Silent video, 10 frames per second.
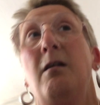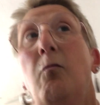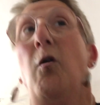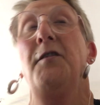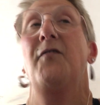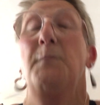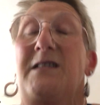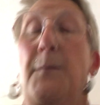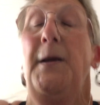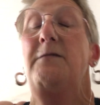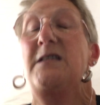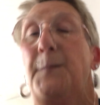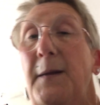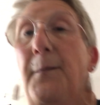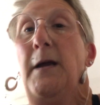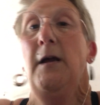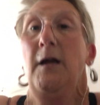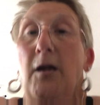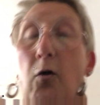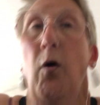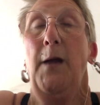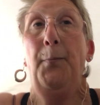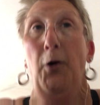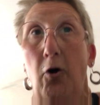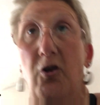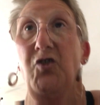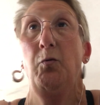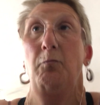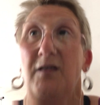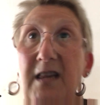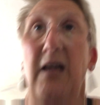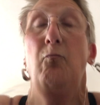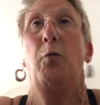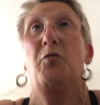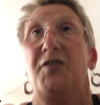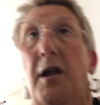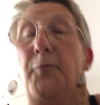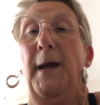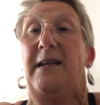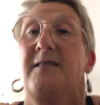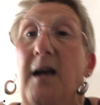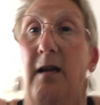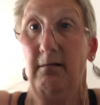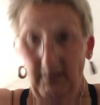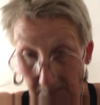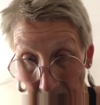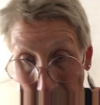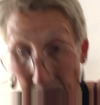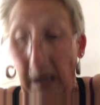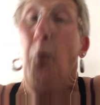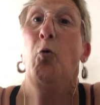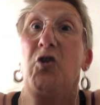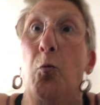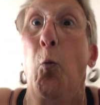one of them is supposed to be quite posh, one would think one would know better, wouldn't